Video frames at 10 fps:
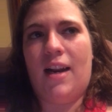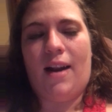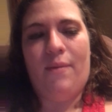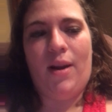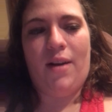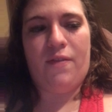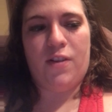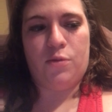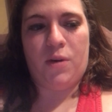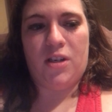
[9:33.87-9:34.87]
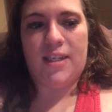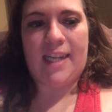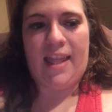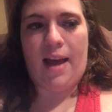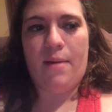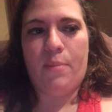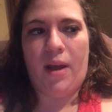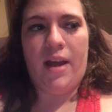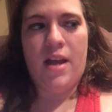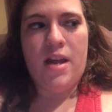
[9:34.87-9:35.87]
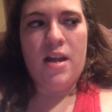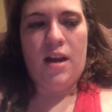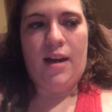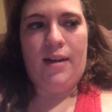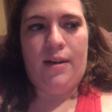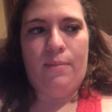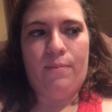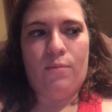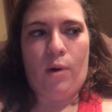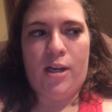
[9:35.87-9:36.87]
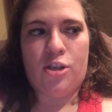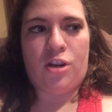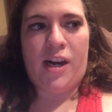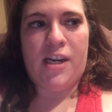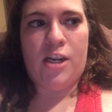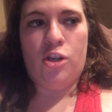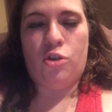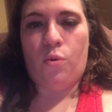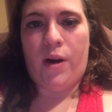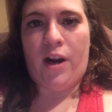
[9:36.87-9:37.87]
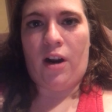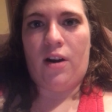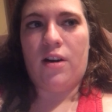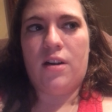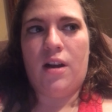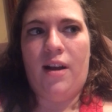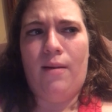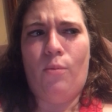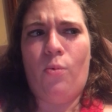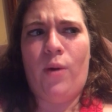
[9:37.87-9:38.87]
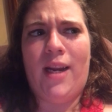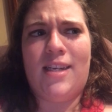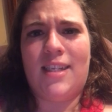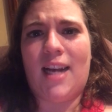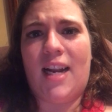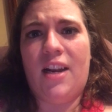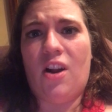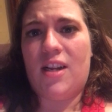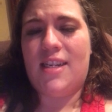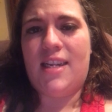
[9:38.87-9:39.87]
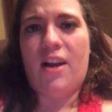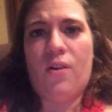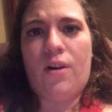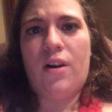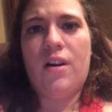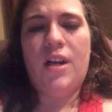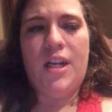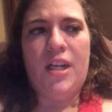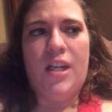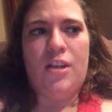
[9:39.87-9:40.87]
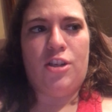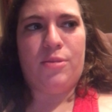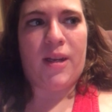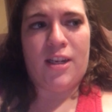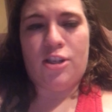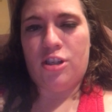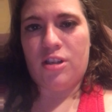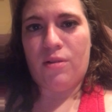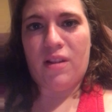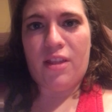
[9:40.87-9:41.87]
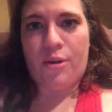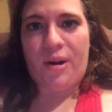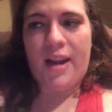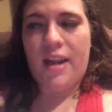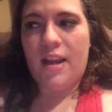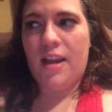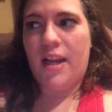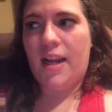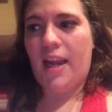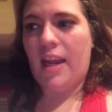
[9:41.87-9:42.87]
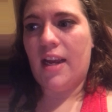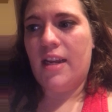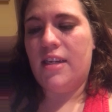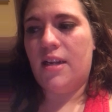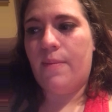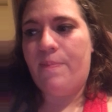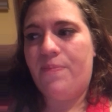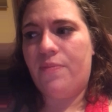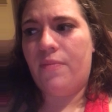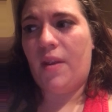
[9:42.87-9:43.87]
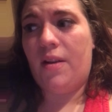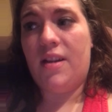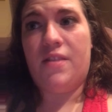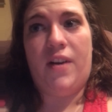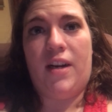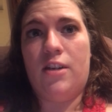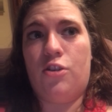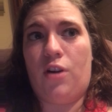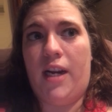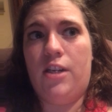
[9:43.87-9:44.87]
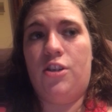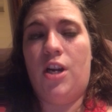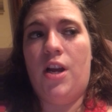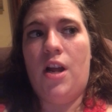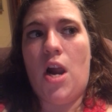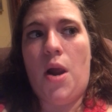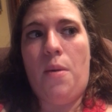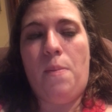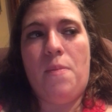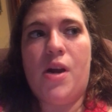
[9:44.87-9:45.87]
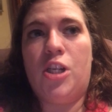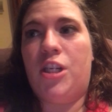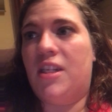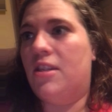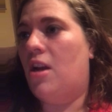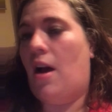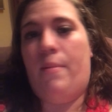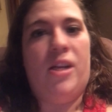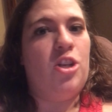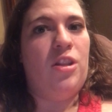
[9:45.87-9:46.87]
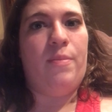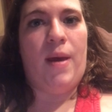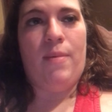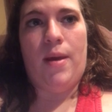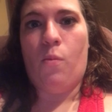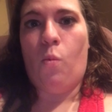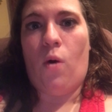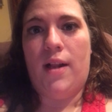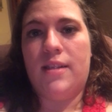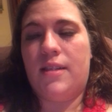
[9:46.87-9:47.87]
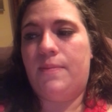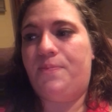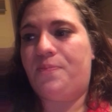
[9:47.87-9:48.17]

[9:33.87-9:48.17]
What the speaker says: I mean, it feels weird to say that, but we just tried to enjoy her. We decided not to tell her just because she's only 3, and it's very strange. She has not mentioned the baby once.